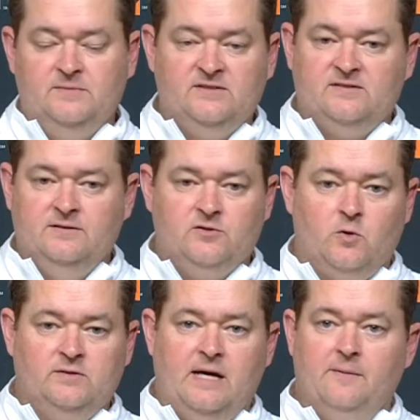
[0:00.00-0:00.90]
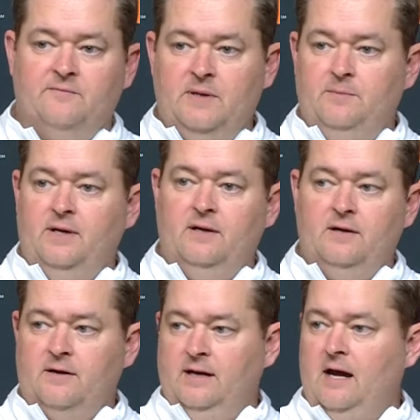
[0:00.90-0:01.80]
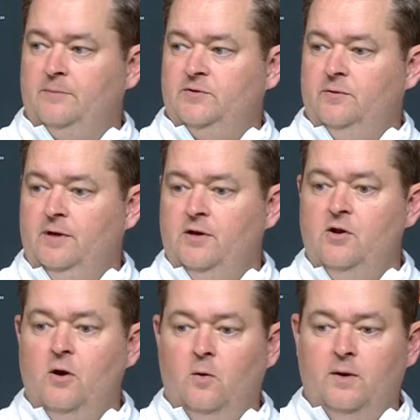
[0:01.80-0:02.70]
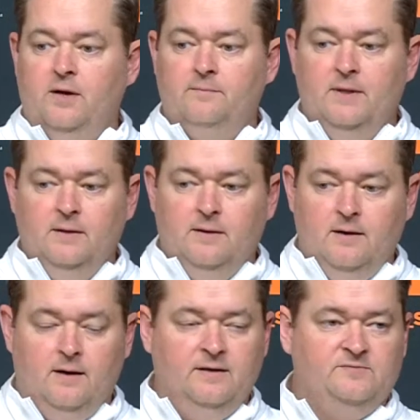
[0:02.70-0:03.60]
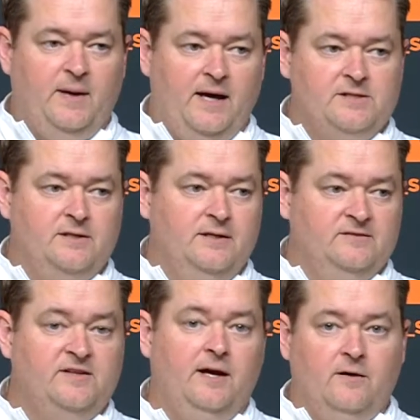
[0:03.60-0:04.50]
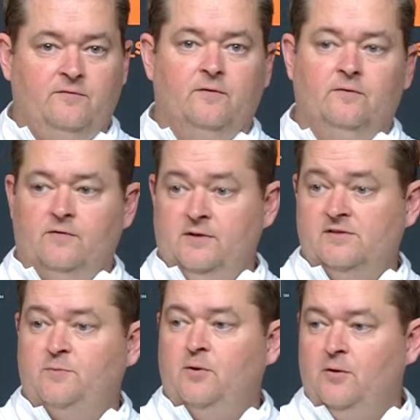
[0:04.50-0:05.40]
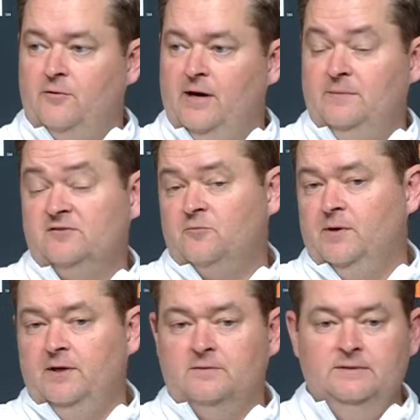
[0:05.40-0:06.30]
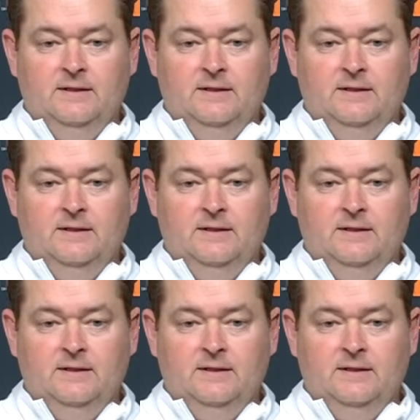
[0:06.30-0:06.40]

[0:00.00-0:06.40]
Just in the short time of me being here, getting an opportunity to know him, his passion and his care for this program is real.